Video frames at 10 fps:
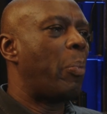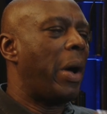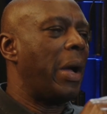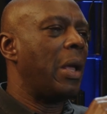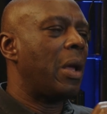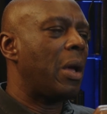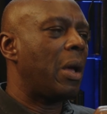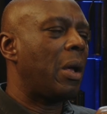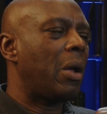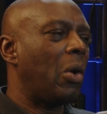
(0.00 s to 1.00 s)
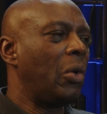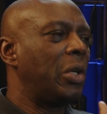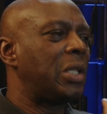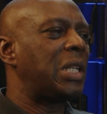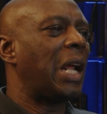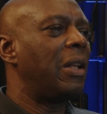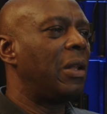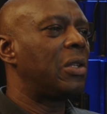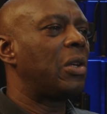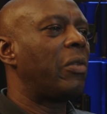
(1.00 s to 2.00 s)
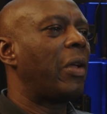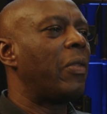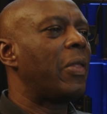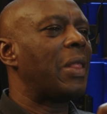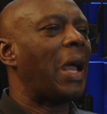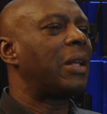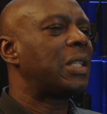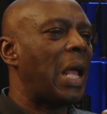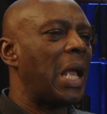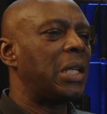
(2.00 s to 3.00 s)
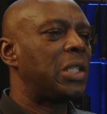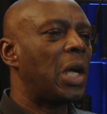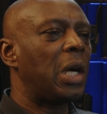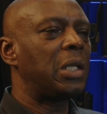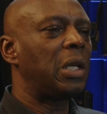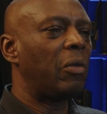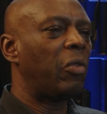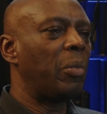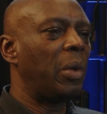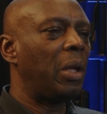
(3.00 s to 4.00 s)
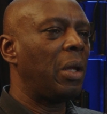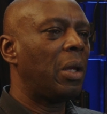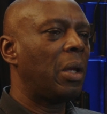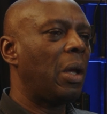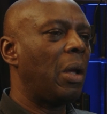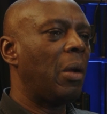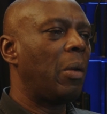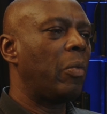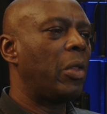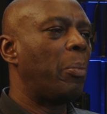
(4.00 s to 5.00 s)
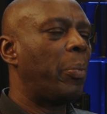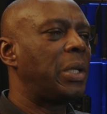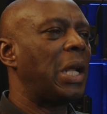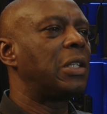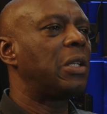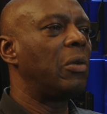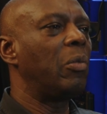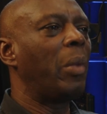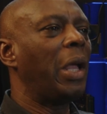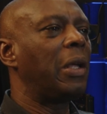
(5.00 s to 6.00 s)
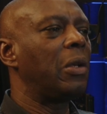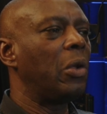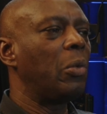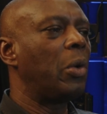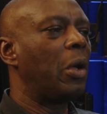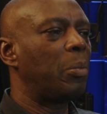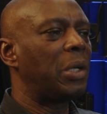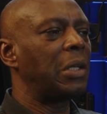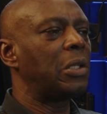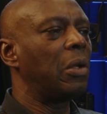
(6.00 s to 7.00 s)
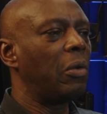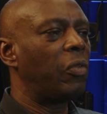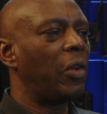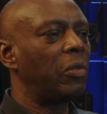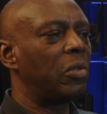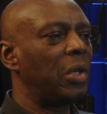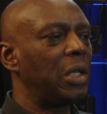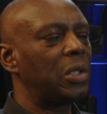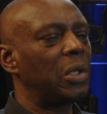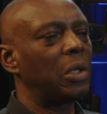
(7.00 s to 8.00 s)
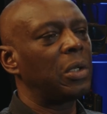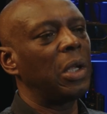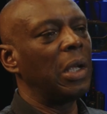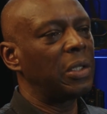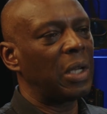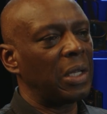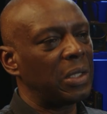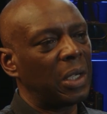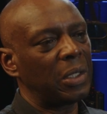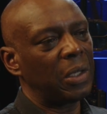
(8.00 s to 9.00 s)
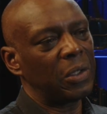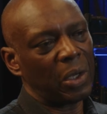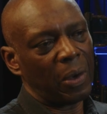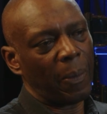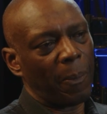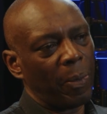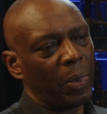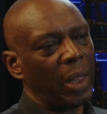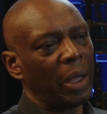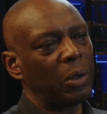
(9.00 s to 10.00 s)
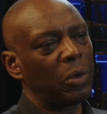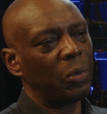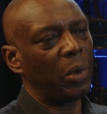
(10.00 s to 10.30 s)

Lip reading: by understanding this level, that's exciting for me. The potential of making new work, potential of further research is exciting. So that's